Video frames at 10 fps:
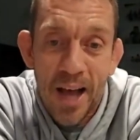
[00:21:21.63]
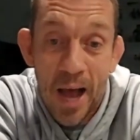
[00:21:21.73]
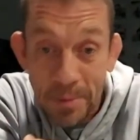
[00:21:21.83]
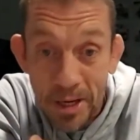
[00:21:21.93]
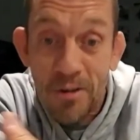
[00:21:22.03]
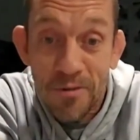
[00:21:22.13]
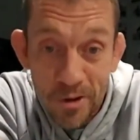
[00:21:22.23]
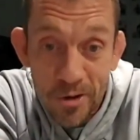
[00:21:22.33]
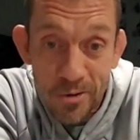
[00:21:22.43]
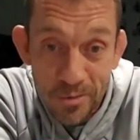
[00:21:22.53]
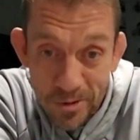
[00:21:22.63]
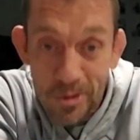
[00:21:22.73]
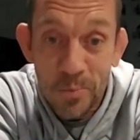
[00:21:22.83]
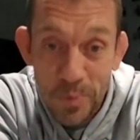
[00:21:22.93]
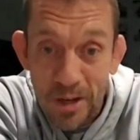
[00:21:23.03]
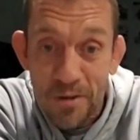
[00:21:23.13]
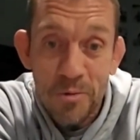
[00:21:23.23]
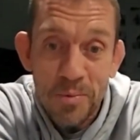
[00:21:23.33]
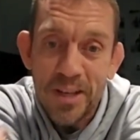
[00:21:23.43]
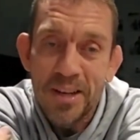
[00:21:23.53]
I'm here for you. So be here
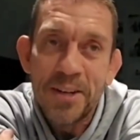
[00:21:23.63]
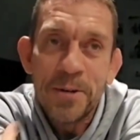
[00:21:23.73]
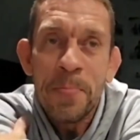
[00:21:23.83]
for me.